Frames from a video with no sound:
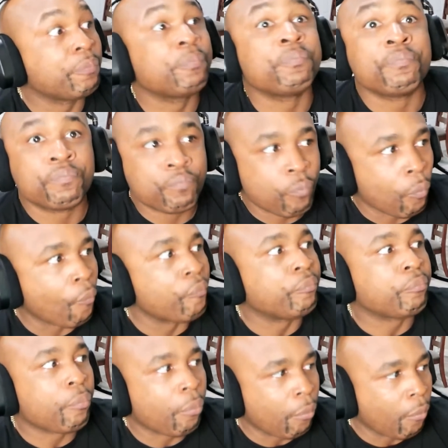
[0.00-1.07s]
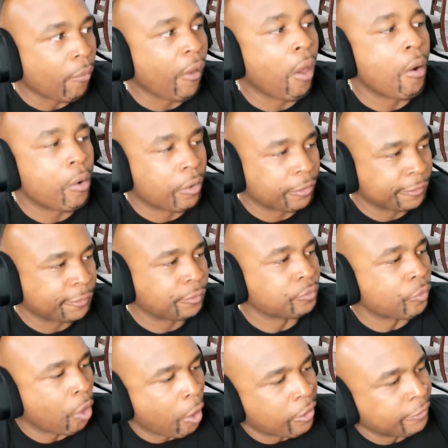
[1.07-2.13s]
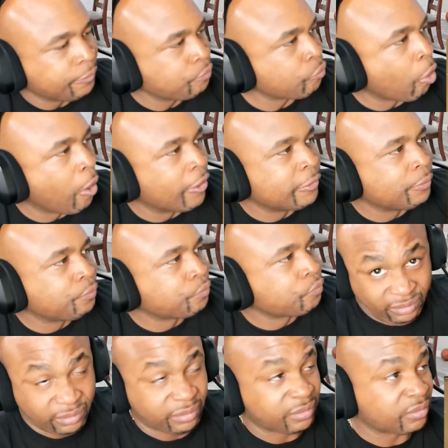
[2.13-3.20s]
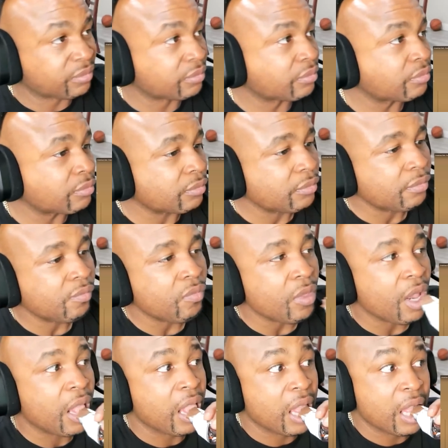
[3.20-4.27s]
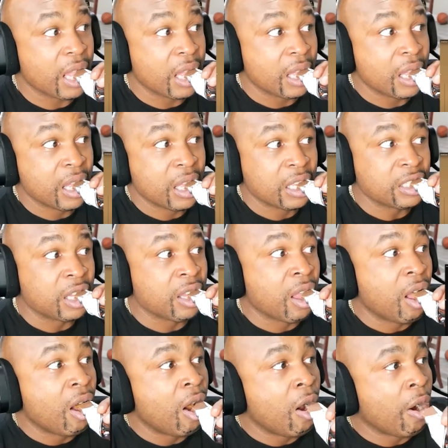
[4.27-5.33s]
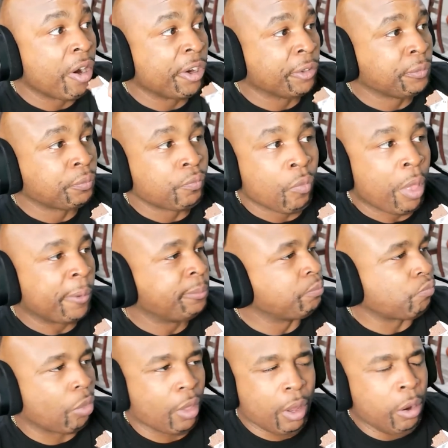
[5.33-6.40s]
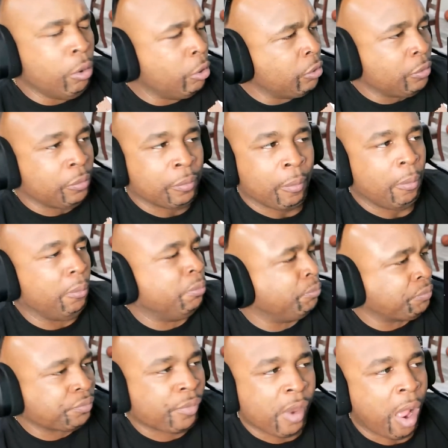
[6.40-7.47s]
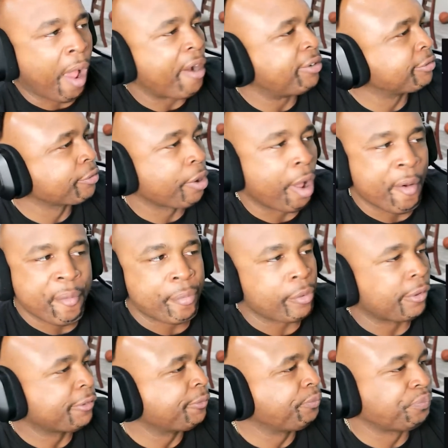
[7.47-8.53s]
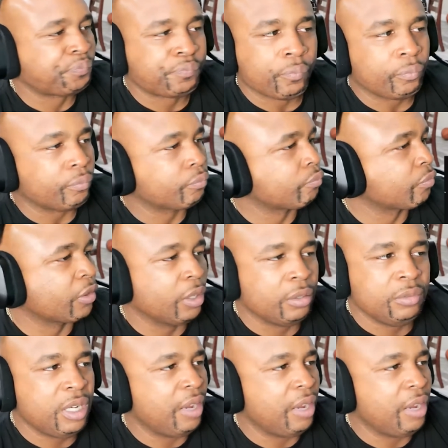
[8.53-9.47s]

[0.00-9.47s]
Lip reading: Okay, well, you figure it out while I take out these two. Bam! Bam! Should have done that a long time ago.